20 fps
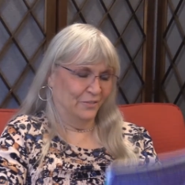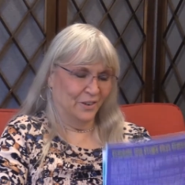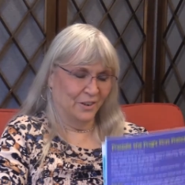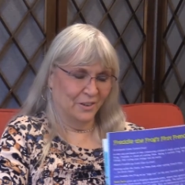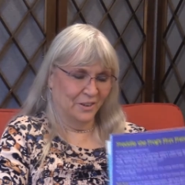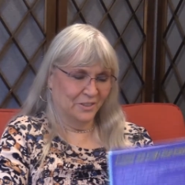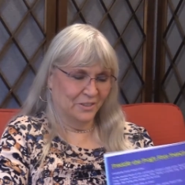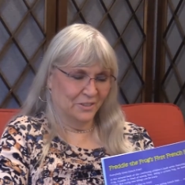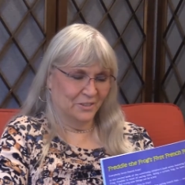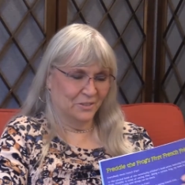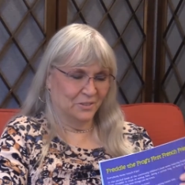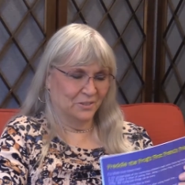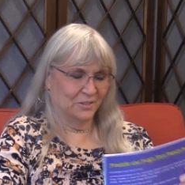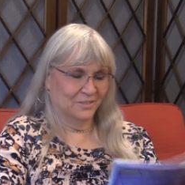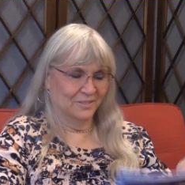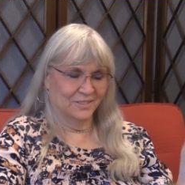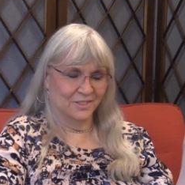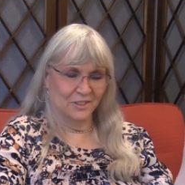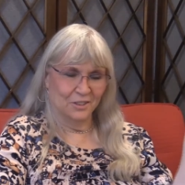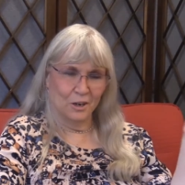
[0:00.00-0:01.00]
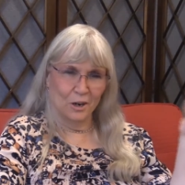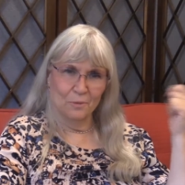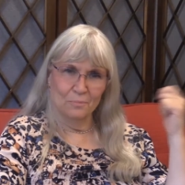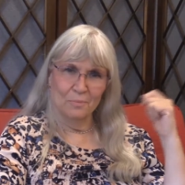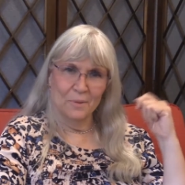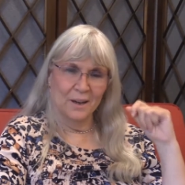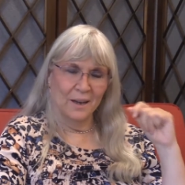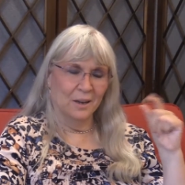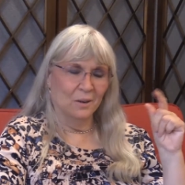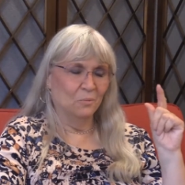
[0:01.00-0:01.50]
very sharp
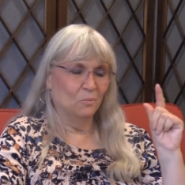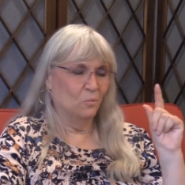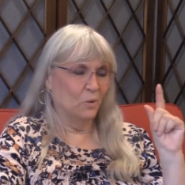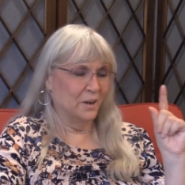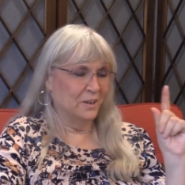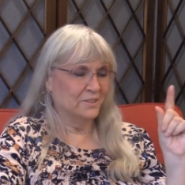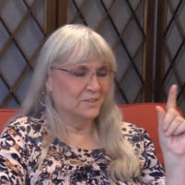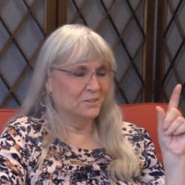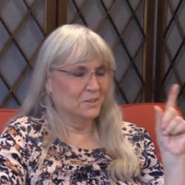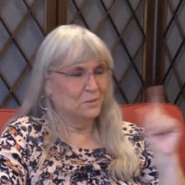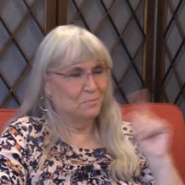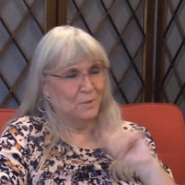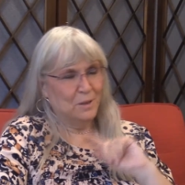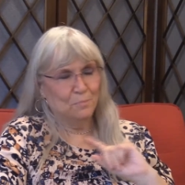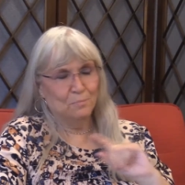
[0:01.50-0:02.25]
mind. What is going to be